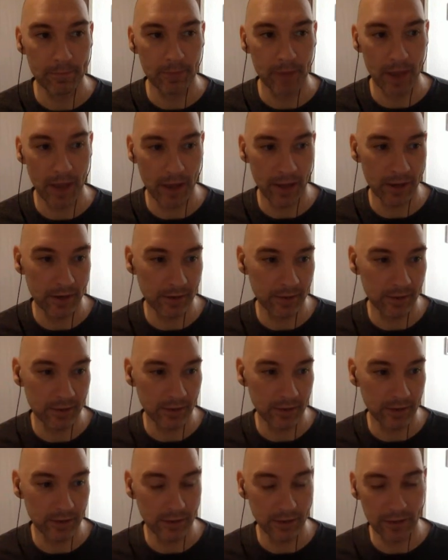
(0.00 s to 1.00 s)
And
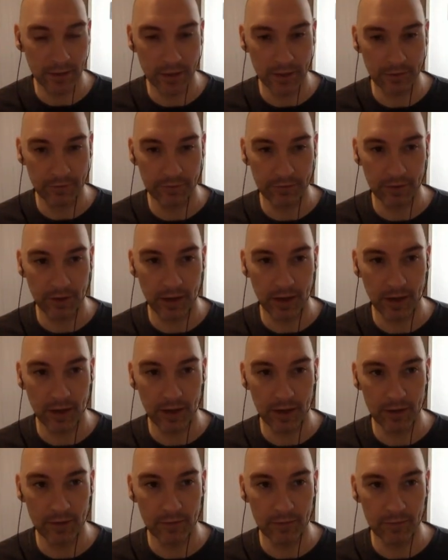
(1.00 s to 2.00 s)
if
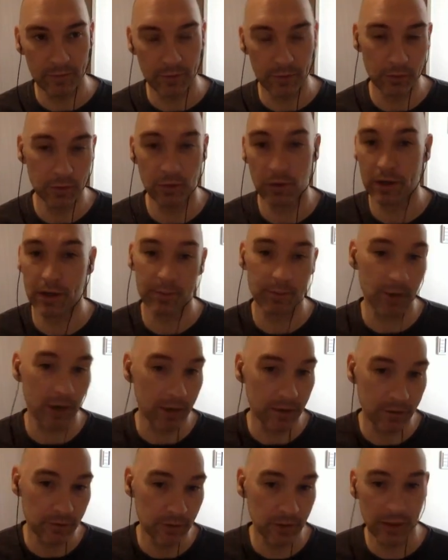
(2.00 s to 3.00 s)
you end up
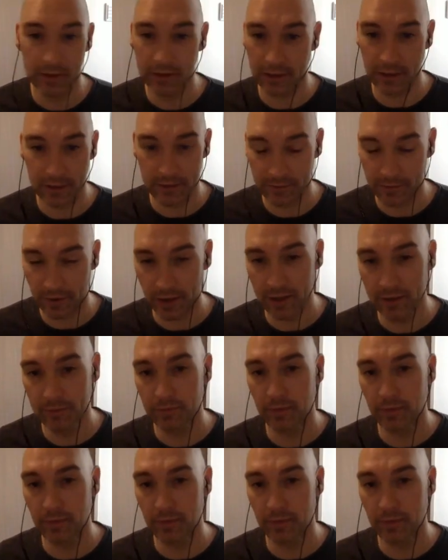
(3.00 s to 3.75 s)
not using it, that's fine.